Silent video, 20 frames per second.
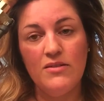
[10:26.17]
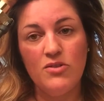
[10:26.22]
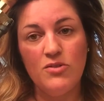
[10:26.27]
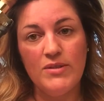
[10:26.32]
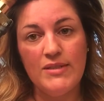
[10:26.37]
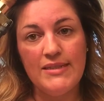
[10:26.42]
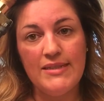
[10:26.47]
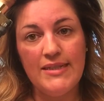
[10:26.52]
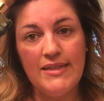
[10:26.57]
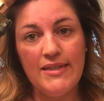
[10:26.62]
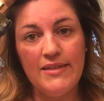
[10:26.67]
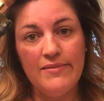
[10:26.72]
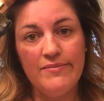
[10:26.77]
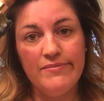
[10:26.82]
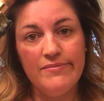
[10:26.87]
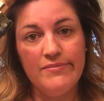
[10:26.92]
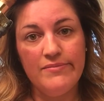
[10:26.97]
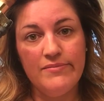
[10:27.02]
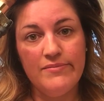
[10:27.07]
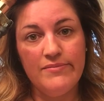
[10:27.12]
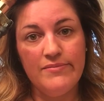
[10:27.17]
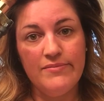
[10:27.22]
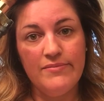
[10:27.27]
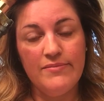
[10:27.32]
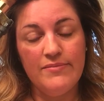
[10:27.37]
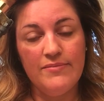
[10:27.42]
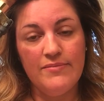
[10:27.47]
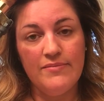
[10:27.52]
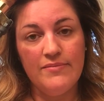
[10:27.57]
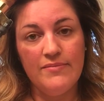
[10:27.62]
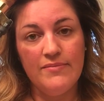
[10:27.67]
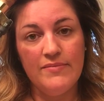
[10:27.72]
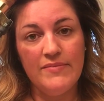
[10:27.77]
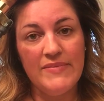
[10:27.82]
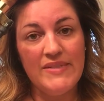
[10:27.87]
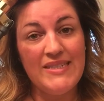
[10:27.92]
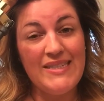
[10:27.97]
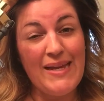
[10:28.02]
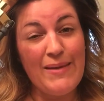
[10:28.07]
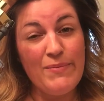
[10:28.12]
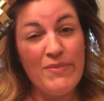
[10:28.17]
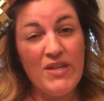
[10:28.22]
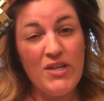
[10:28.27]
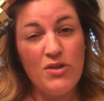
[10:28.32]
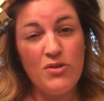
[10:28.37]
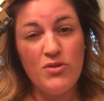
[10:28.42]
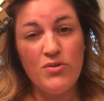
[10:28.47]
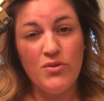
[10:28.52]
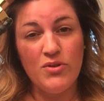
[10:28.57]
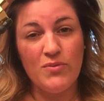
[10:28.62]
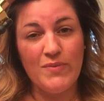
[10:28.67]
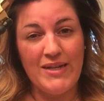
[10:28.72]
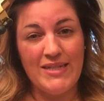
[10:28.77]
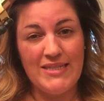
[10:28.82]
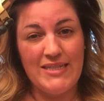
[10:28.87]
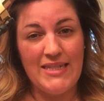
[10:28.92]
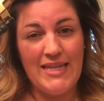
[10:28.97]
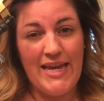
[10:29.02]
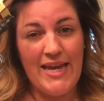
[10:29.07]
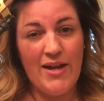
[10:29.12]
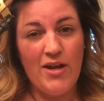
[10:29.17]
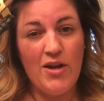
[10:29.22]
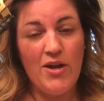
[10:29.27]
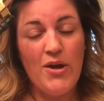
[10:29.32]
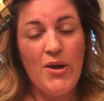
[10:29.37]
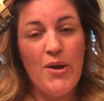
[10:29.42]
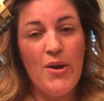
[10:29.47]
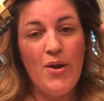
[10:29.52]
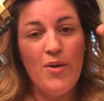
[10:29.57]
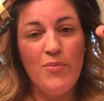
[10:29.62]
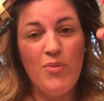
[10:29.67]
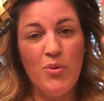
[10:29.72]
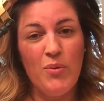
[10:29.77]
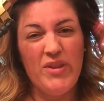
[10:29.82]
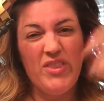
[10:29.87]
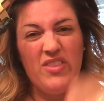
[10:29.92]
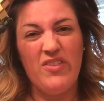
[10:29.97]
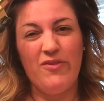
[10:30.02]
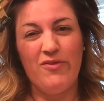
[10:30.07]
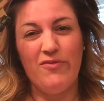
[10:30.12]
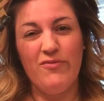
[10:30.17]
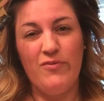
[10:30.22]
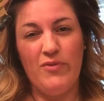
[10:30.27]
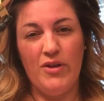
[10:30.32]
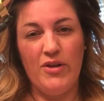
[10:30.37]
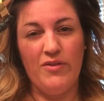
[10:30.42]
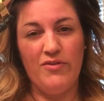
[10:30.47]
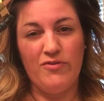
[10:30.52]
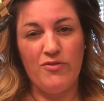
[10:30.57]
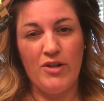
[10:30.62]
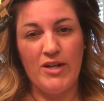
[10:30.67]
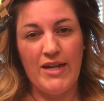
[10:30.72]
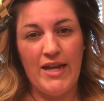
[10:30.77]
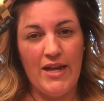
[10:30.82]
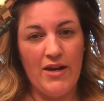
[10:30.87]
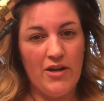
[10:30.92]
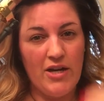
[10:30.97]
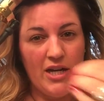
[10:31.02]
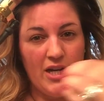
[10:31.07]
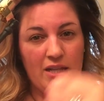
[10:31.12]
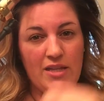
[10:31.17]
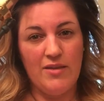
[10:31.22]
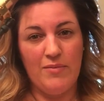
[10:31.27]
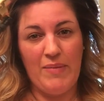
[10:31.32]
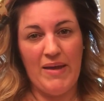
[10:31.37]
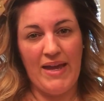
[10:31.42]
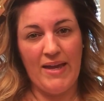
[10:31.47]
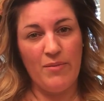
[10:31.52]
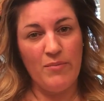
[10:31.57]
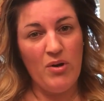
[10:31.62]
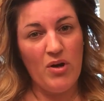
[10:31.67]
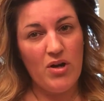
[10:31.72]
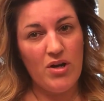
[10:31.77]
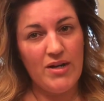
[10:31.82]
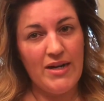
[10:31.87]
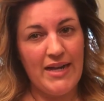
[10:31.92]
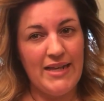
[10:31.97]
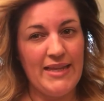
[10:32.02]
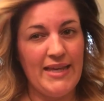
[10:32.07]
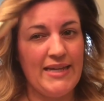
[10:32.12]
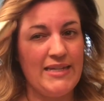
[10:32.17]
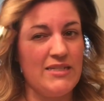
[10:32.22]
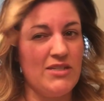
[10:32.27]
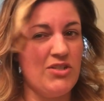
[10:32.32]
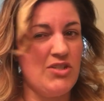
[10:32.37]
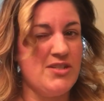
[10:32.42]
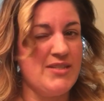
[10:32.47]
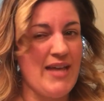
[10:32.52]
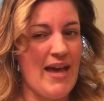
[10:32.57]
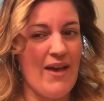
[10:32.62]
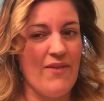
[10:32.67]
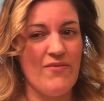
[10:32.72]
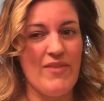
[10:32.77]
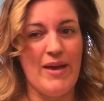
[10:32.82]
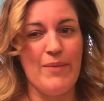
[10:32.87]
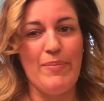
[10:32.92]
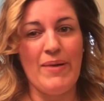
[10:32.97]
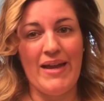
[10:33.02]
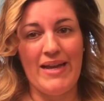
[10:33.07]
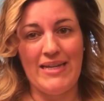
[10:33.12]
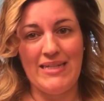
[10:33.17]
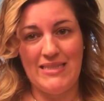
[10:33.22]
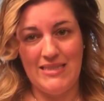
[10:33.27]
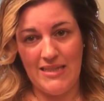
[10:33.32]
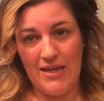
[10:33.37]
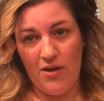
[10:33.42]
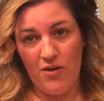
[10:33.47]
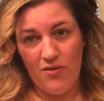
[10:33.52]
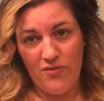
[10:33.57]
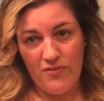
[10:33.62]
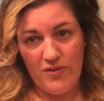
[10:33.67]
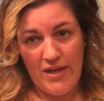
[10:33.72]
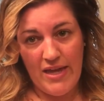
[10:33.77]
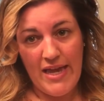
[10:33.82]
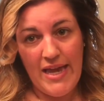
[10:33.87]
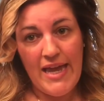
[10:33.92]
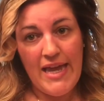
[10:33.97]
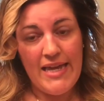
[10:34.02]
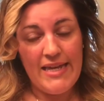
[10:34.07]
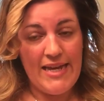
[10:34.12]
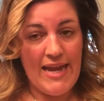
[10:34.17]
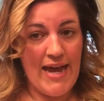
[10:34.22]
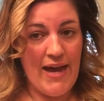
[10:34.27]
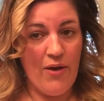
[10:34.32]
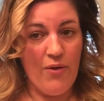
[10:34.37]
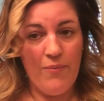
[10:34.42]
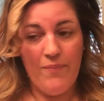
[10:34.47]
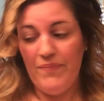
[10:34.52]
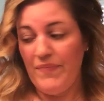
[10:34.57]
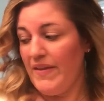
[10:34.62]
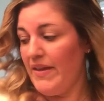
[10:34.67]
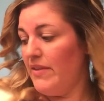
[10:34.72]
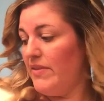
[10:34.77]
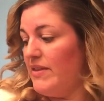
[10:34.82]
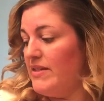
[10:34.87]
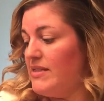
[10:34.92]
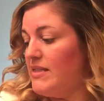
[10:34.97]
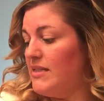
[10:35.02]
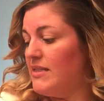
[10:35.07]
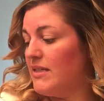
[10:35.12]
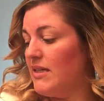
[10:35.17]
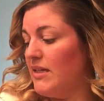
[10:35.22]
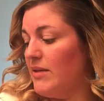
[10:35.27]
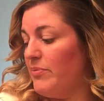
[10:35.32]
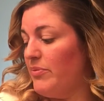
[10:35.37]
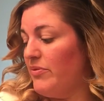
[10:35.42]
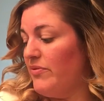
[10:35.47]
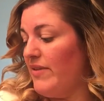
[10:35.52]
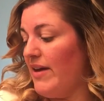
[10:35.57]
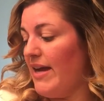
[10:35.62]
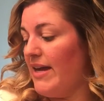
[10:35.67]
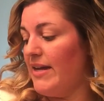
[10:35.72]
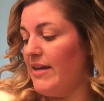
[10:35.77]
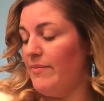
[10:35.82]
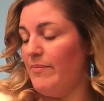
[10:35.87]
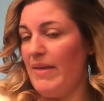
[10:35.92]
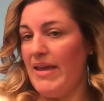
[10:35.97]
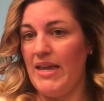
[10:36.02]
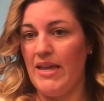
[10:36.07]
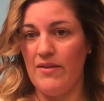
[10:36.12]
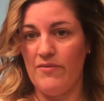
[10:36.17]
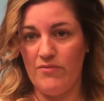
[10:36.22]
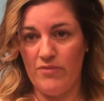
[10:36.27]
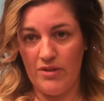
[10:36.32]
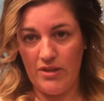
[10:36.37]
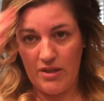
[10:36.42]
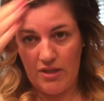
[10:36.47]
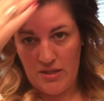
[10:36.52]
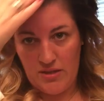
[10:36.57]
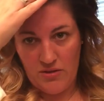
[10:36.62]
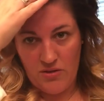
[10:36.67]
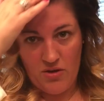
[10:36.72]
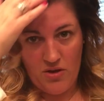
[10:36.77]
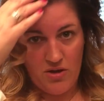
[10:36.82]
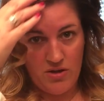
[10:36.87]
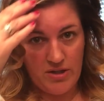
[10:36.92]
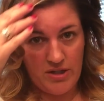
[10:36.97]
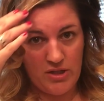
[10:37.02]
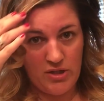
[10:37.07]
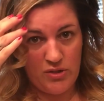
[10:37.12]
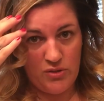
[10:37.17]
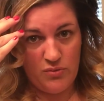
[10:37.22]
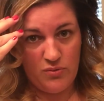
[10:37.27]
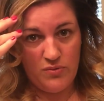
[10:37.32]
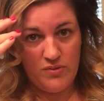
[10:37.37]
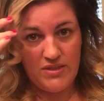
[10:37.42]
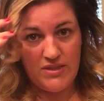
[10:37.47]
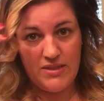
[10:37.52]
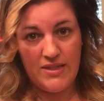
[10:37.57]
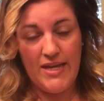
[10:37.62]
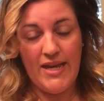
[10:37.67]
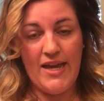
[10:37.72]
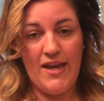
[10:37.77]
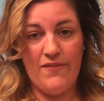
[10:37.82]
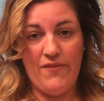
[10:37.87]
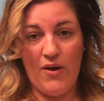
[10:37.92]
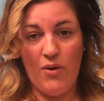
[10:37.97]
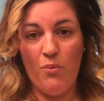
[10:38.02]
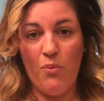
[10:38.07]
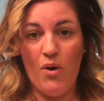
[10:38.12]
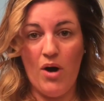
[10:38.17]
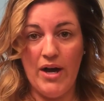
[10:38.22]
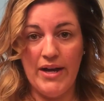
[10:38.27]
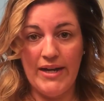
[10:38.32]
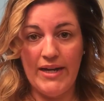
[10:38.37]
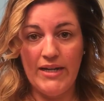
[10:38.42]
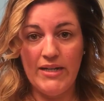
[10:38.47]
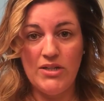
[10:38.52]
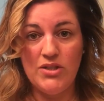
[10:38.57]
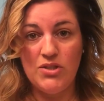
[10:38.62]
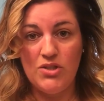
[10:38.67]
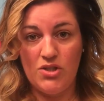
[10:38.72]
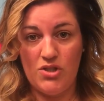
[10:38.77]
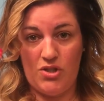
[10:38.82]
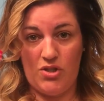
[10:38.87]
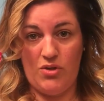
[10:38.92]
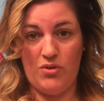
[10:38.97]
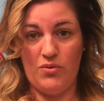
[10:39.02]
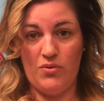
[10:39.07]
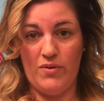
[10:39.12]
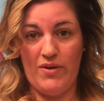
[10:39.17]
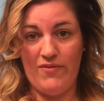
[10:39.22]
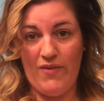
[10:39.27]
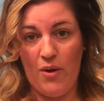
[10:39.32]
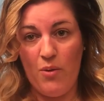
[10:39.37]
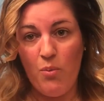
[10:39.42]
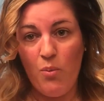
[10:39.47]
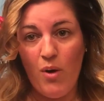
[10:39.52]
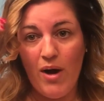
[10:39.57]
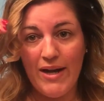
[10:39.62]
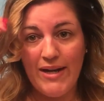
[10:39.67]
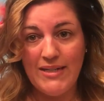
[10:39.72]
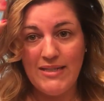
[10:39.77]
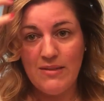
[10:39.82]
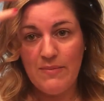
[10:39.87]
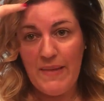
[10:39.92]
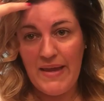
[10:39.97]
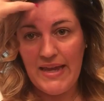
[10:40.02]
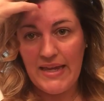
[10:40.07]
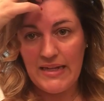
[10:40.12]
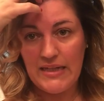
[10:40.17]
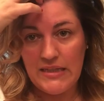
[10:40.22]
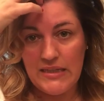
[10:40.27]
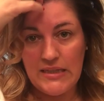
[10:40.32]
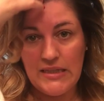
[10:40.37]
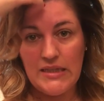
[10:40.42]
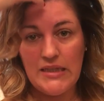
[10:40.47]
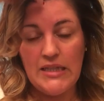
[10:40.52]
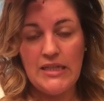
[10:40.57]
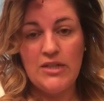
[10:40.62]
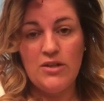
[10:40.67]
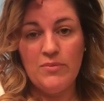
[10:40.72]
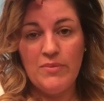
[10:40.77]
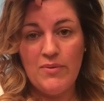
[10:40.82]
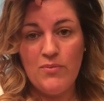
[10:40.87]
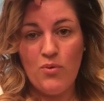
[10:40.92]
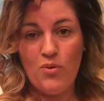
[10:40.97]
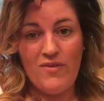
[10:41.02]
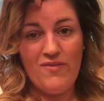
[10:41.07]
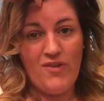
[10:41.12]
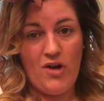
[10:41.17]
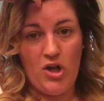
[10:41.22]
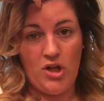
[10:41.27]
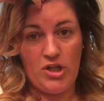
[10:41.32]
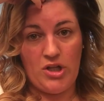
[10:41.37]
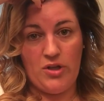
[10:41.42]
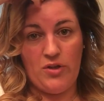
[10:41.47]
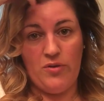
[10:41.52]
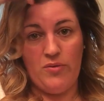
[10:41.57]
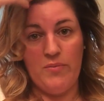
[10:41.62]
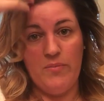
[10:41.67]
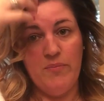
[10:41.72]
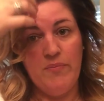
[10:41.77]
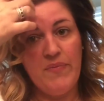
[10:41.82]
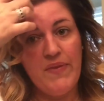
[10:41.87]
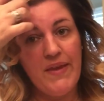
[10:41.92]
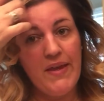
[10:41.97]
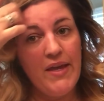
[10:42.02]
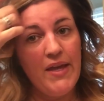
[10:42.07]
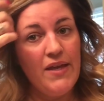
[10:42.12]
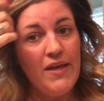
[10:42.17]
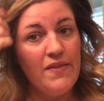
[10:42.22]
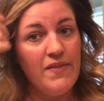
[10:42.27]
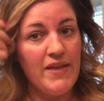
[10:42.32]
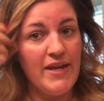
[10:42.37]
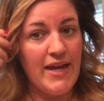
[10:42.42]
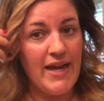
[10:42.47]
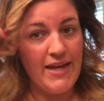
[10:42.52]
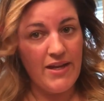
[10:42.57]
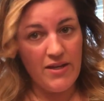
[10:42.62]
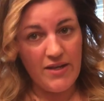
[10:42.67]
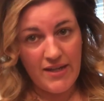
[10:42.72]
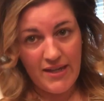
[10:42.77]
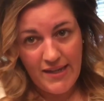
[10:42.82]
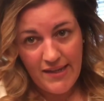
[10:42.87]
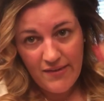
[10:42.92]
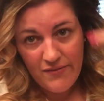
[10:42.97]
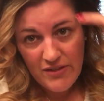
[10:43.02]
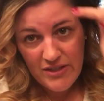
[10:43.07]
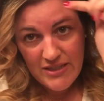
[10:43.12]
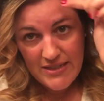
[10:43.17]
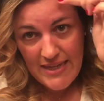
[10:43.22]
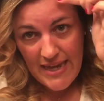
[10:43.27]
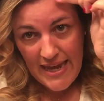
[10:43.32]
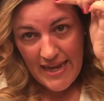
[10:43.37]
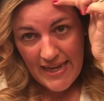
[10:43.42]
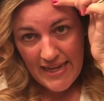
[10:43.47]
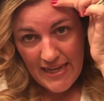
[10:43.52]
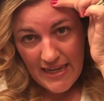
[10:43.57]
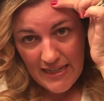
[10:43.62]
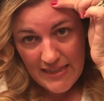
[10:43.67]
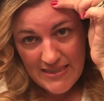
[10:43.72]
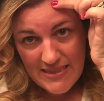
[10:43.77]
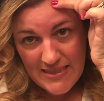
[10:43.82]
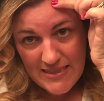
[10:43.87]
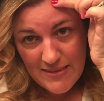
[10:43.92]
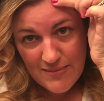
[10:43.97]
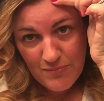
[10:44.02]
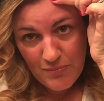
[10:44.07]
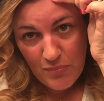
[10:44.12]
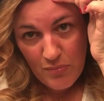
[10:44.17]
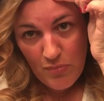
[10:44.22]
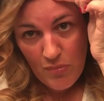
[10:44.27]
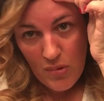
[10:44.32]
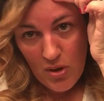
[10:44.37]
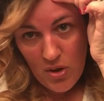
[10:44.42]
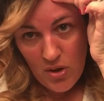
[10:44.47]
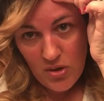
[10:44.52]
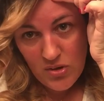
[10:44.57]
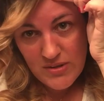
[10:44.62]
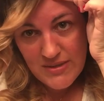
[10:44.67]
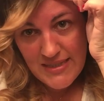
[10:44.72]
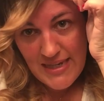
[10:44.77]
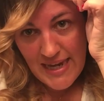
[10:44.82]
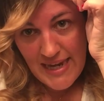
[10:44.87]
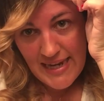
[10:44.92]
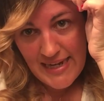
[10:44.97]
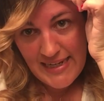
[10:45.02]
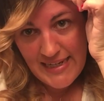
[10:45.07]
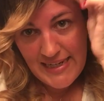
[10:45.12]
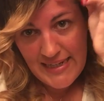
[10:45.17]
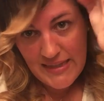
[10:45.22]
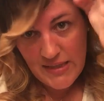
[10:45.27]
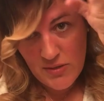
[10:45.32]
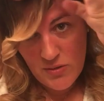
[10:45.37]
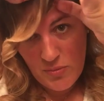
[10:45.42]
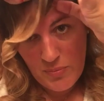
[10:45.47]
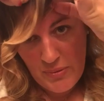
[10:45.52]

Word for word: Twist it in. Same thing you do on the rest of the hair, but with the, the front area, the bang part, I like to just have that by itself. Now, this is gonna provide, make it really long and loose. If I wanted to, if I wanted to make it a little bit more volume, then I could even take a small, tiny little